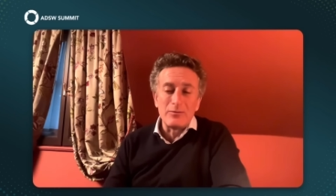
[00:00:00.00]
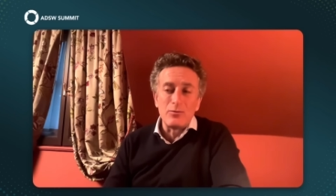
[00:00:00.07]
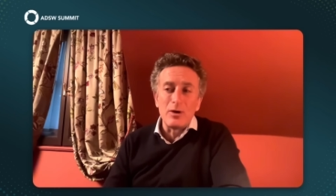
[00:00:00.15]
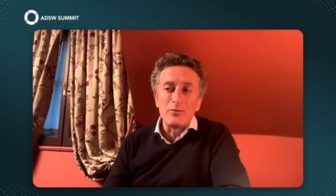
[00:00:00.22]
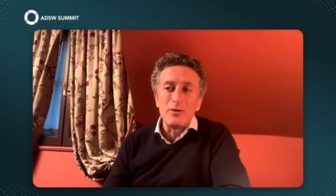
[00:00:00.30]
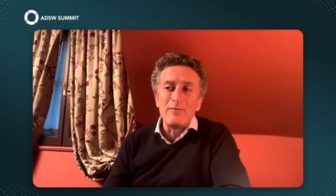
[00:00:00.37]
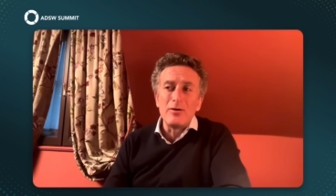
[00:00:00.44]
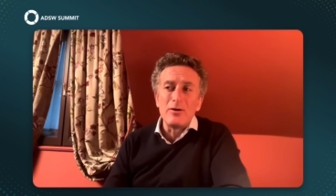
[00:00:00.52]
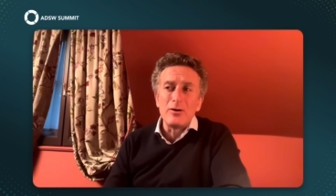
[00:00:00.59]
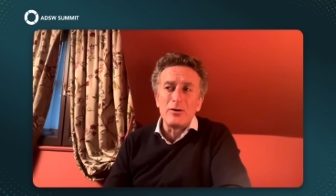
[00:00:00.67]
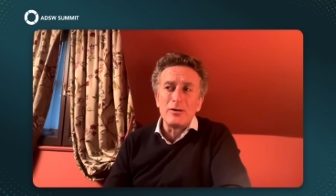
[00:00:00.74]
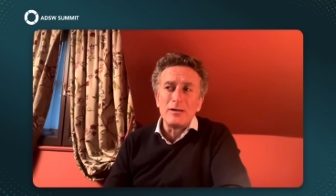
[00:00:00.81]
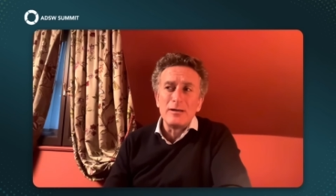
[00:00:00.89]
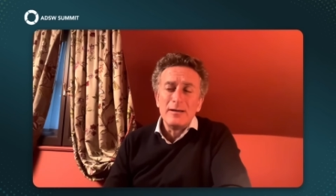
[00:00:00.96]
But what we've
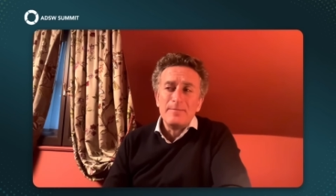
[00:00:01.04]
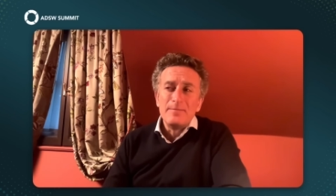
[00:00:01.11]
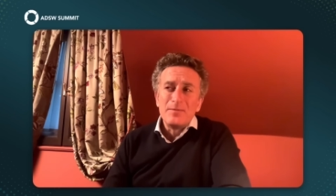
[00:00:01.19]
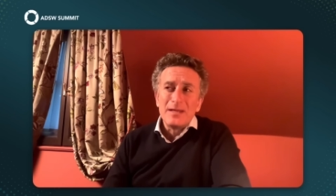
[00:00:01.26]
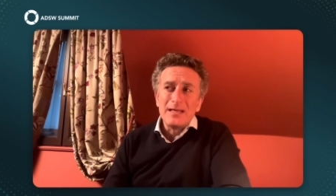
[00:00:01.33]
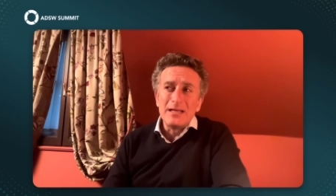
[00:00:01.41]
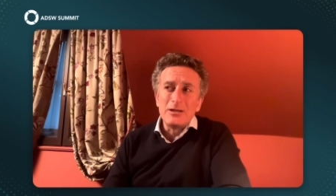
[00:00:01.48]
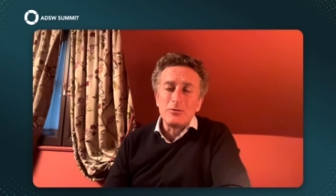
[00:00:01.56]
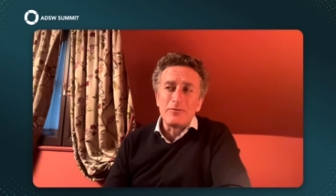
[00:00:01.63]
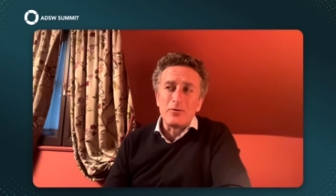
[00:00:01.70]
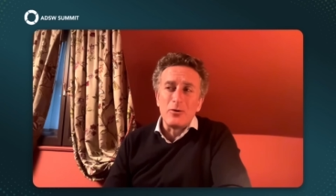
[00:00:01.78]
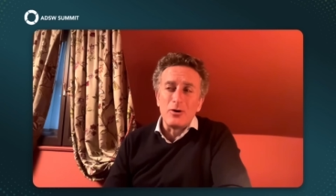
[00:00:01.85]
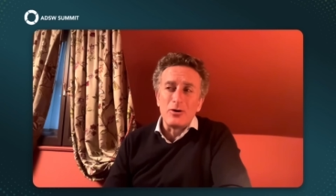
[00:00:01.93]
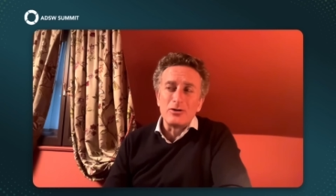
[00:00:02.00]
learned is,
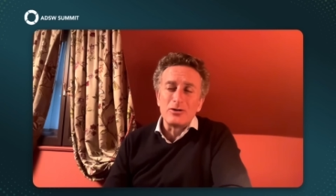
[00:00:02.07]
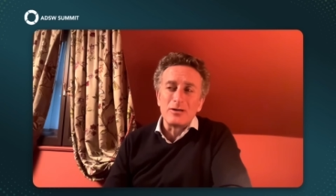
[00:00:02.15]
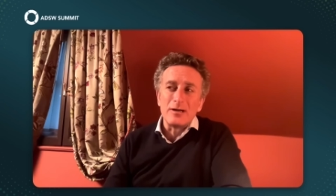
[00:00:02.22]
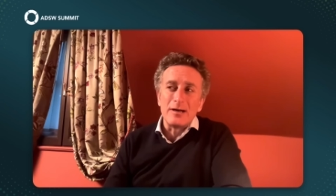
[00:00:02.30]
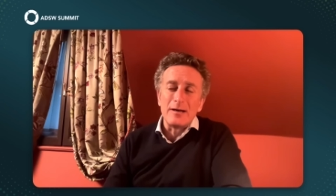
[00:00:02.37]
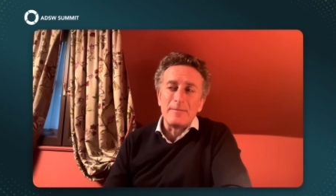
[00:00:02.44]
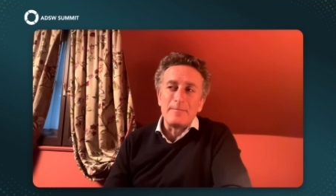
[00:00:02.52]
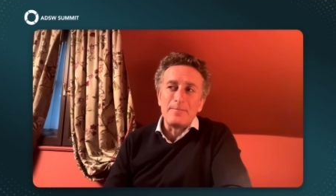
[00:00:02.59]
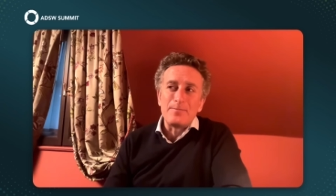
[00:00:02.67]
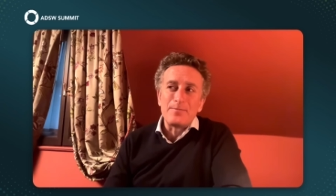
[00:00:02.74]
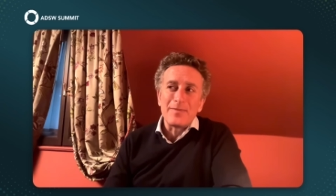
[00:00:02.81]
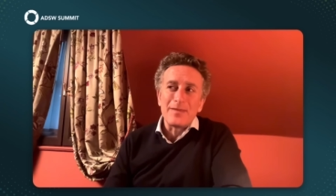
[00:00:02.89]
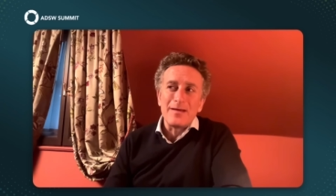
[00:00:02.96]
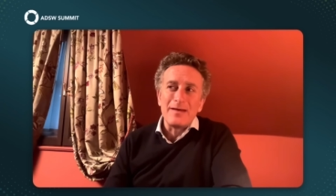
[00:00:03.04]
of course,
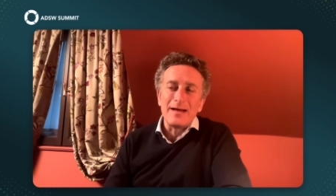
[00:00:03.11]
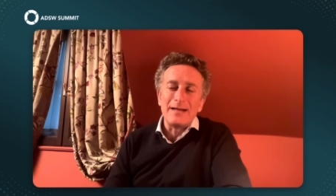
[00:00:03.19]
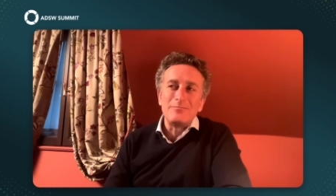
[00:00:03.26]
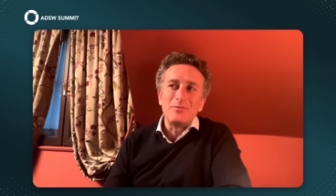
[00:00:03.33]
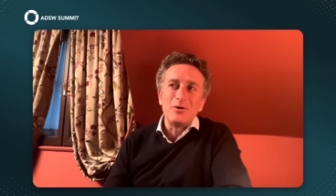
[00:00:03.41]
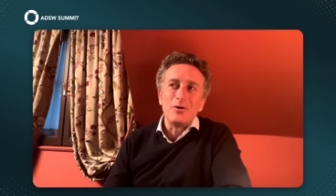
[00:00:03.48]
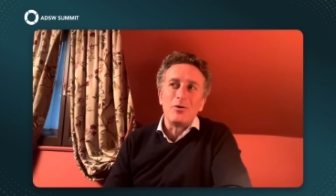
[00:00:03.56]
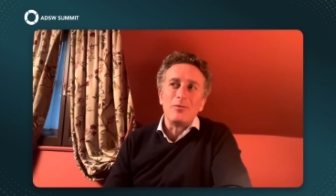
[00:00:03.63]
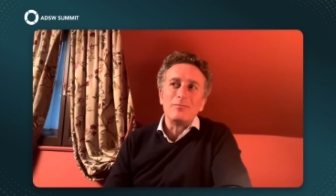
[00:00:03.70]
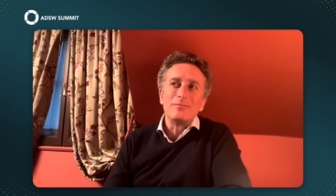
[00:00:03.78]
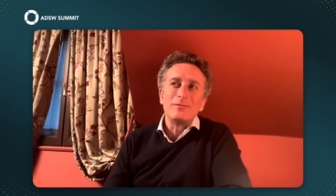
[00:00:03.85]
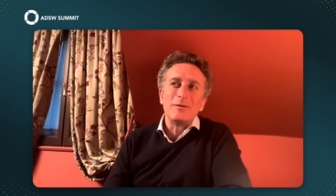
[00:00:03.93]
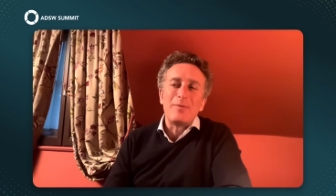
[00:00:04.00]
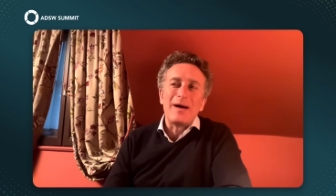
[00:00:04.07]
that, you
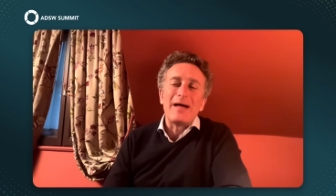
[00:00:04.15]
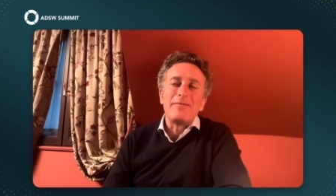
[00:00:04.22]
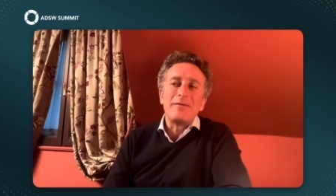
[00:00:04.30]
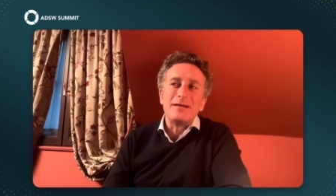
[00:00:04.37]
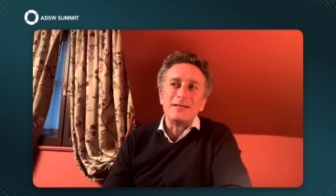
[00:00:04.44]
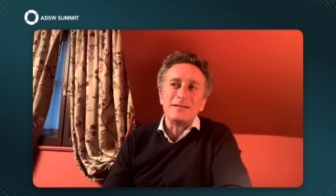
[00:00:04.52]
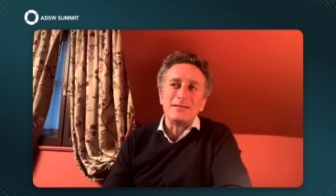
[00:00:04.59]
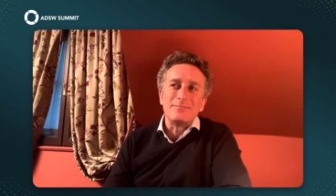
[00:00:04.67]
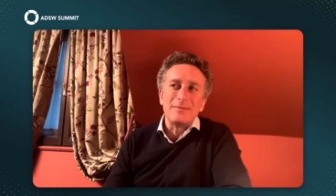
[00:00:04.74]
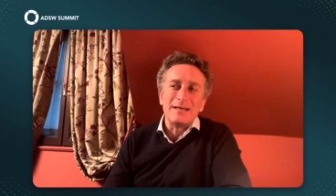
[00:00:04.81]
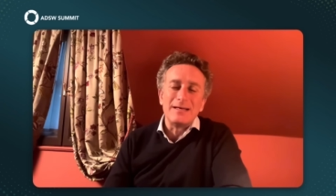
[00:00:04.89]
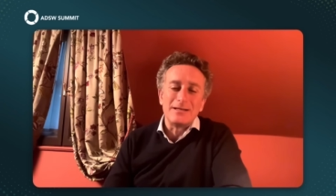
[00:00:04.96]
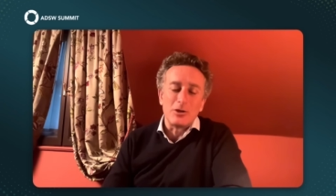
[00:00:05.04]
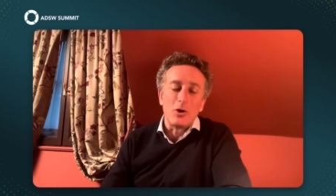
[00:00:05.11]
know, the path is
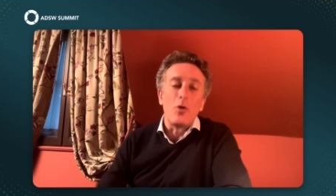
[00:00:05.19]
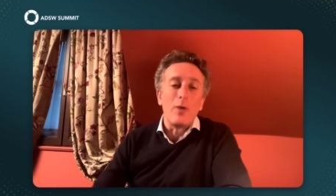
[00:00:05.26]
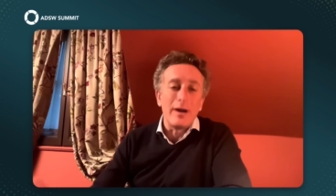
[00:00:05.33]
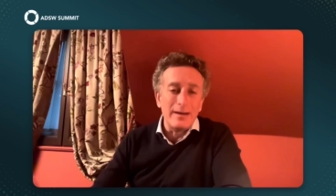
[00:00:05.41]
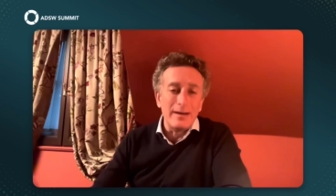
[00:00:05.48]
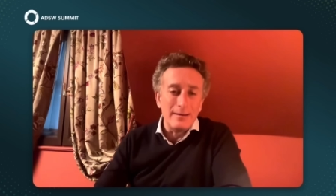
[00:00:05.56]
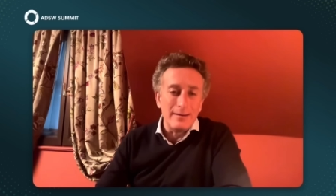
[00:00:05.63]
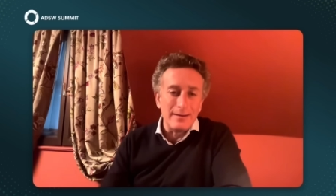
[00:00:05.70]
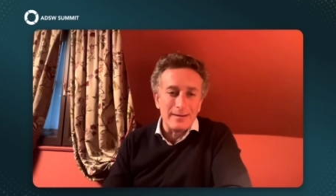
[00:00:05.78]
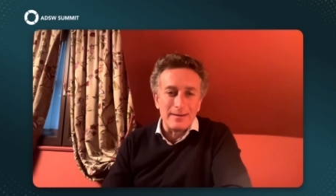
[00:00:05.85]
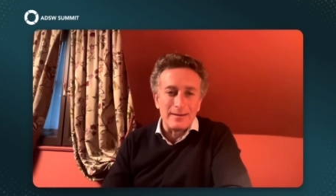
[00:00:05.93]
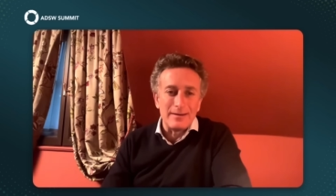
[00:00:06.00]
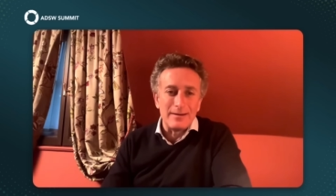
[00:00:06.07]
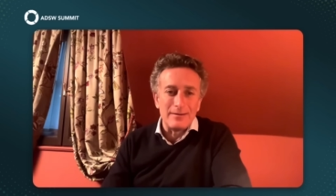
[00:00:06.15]
a slow one.
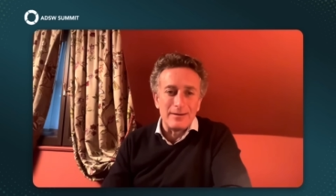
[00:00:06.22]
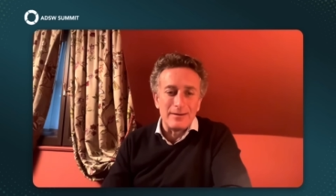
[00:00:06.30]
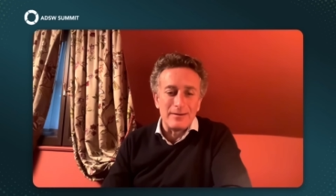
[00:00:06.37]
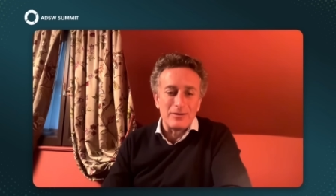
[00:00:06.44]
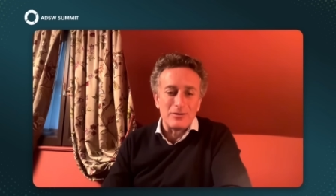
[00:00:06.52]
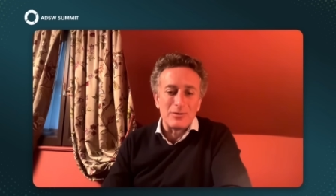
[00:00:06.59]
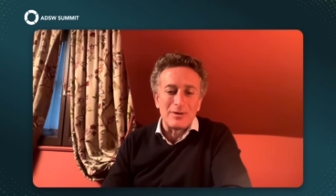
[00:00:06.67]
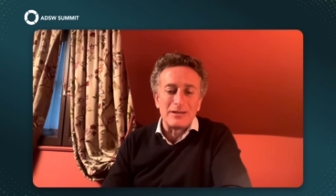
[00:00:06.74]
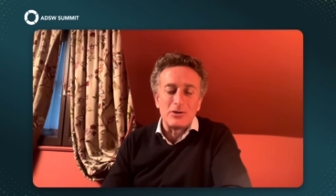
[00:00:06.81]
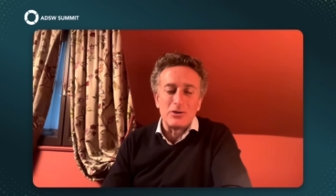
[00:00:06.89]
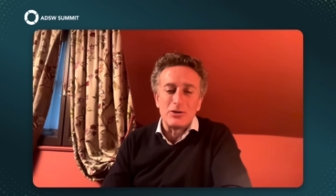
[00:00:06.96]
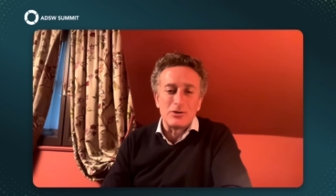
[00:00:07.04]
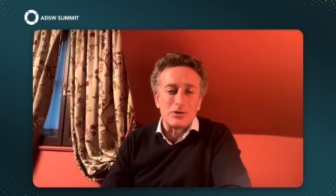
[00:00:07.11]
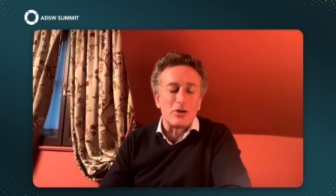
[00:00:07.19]
The
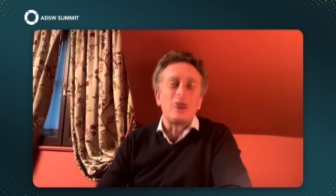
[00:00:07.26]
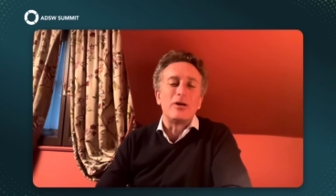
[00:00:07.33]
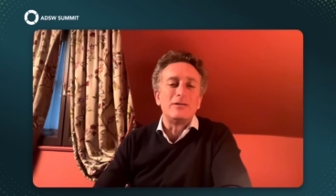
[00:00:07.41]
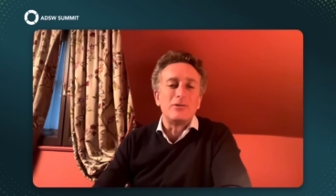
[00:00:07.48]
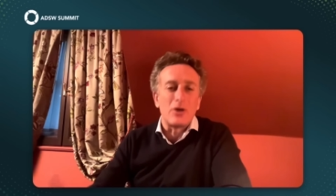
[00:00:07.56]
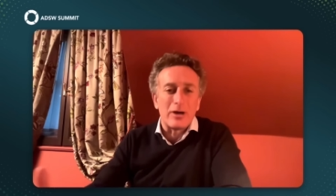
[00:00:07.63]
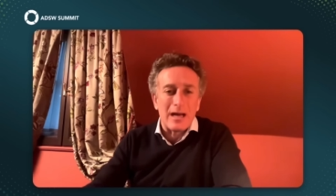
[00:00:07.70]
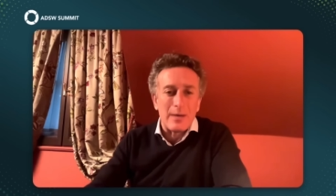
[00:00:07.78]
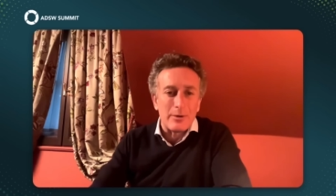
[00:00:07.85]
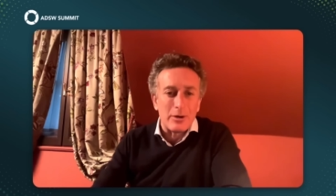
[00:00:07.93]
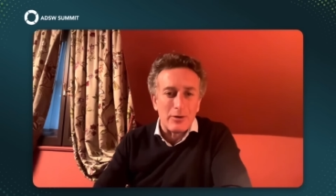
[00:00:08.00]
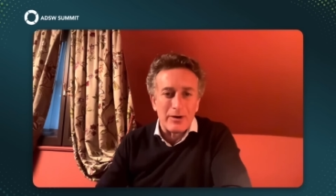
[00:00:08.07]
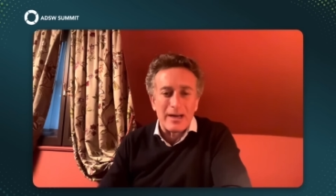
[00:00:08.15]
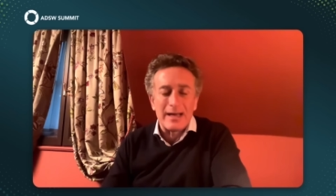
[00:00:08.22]
transition is not going to
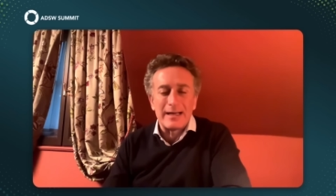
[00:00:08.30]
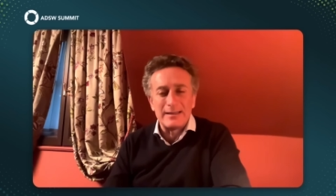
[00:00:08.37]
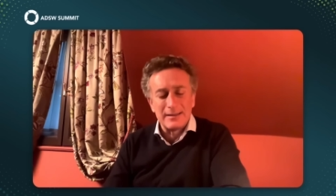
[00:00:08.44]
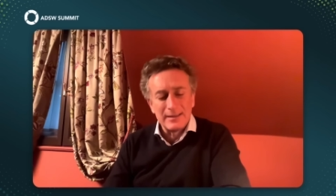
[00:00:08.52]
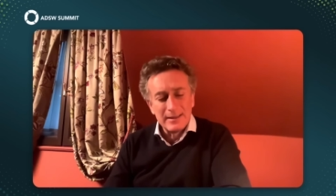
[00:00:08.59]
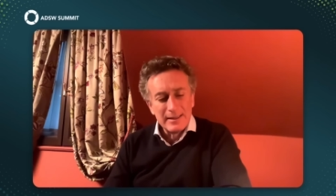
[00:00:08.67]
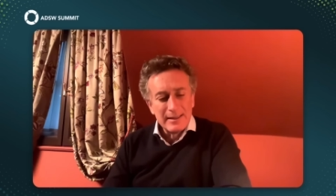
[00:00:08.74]
happen overnight.